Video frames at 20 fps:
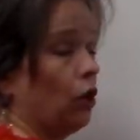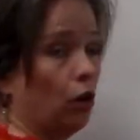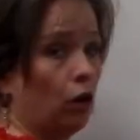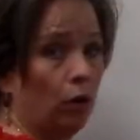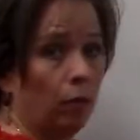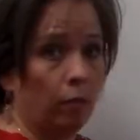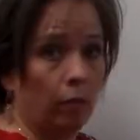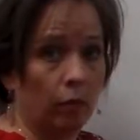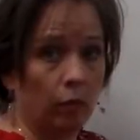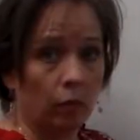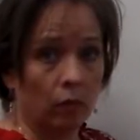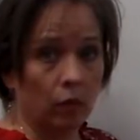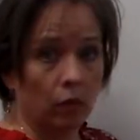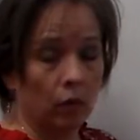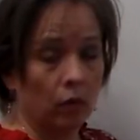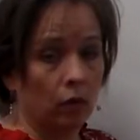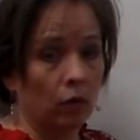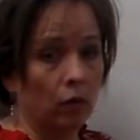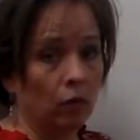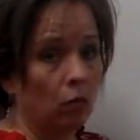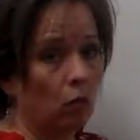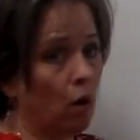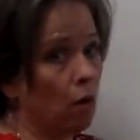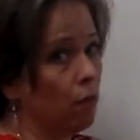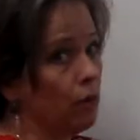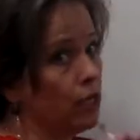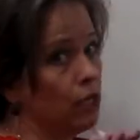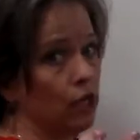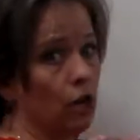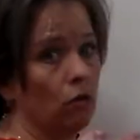term,
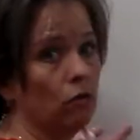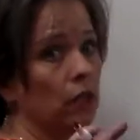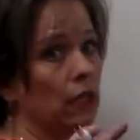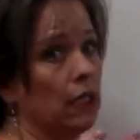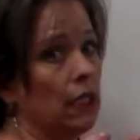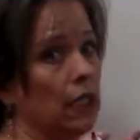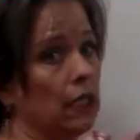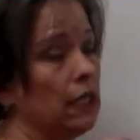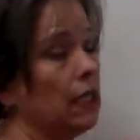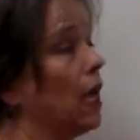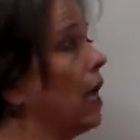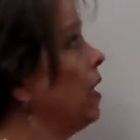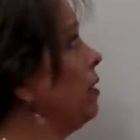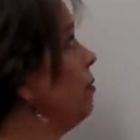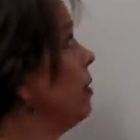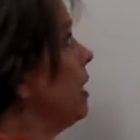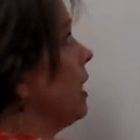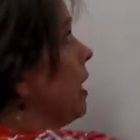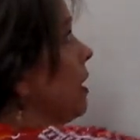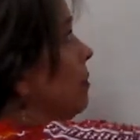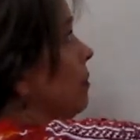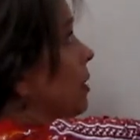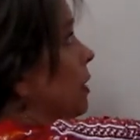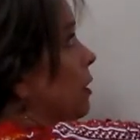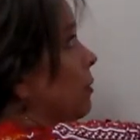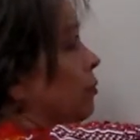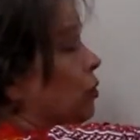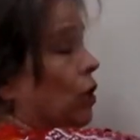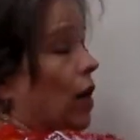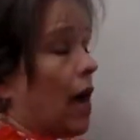where we don't see a sign, becomes
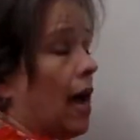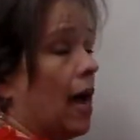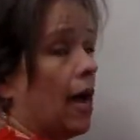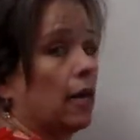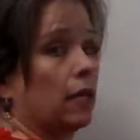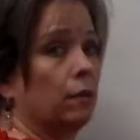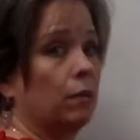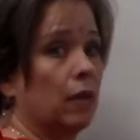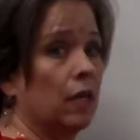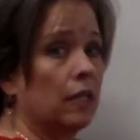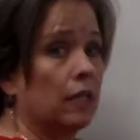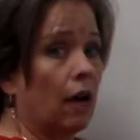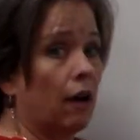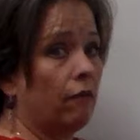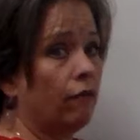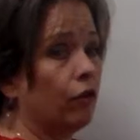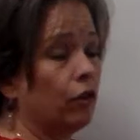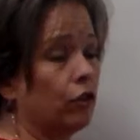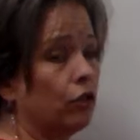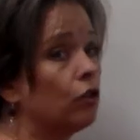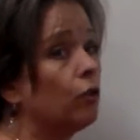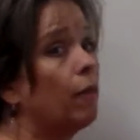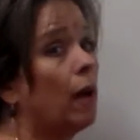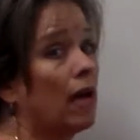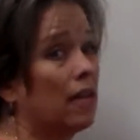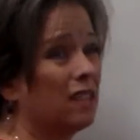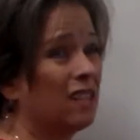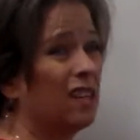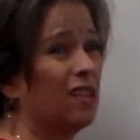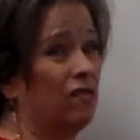subtract, because that first term
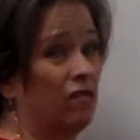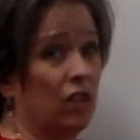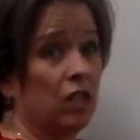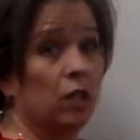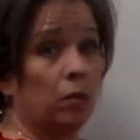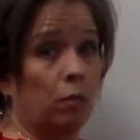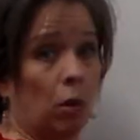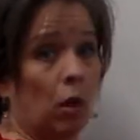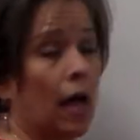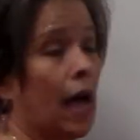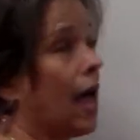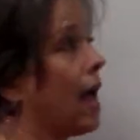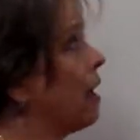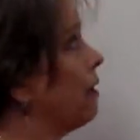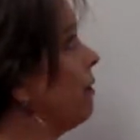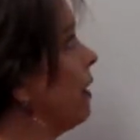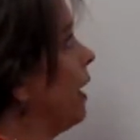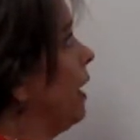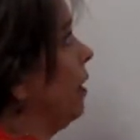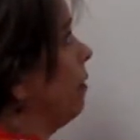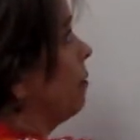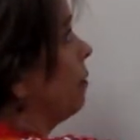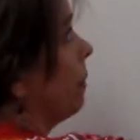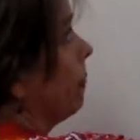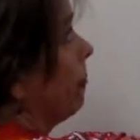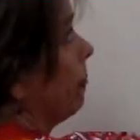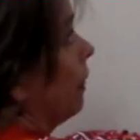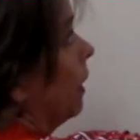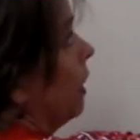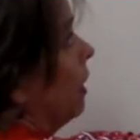has an invisible add,
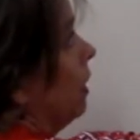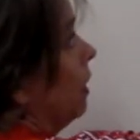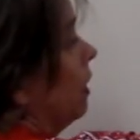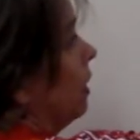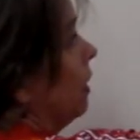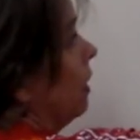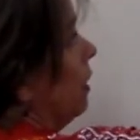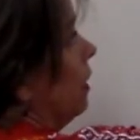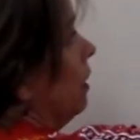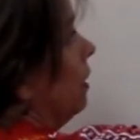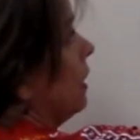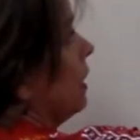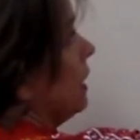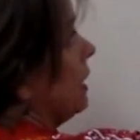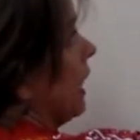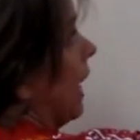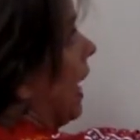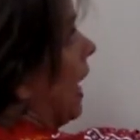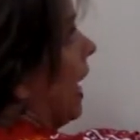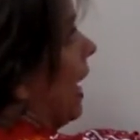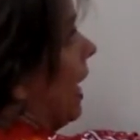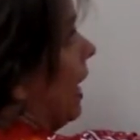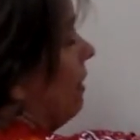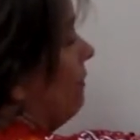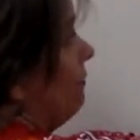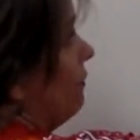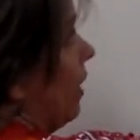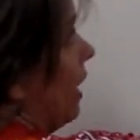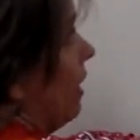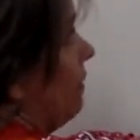right? This
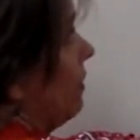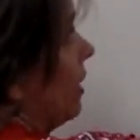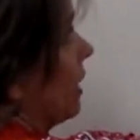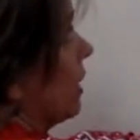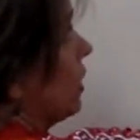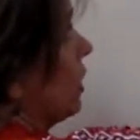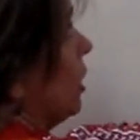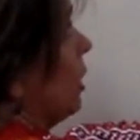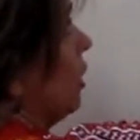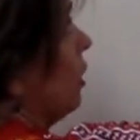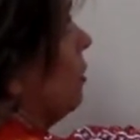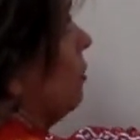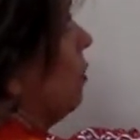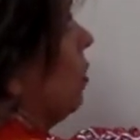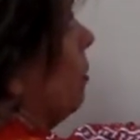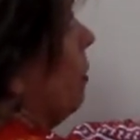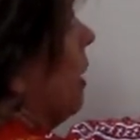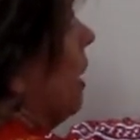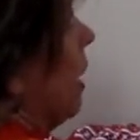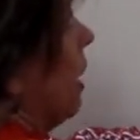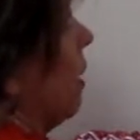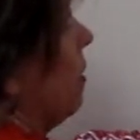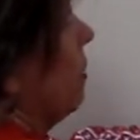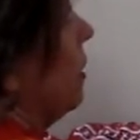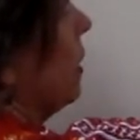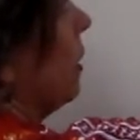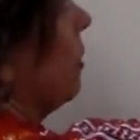add 5x cubed will become